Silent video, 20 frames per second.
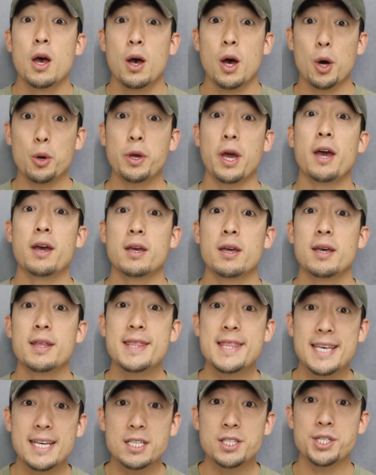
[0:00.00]
Okay,
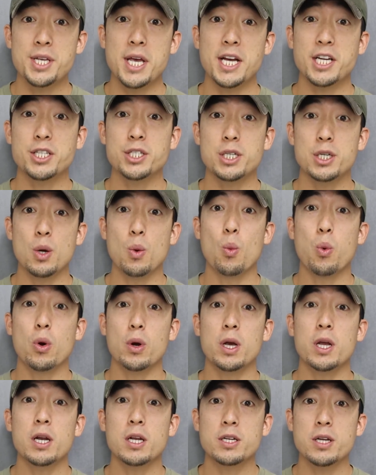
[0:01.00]
in this section, we're
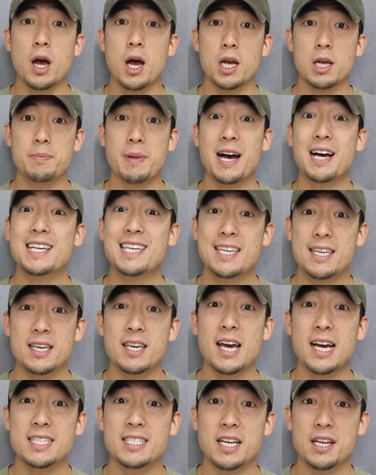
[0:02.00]
going to talk about
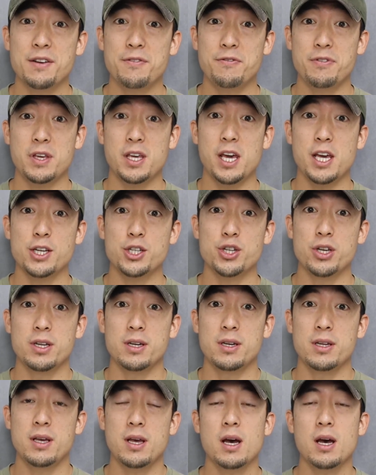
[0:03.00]
key identification.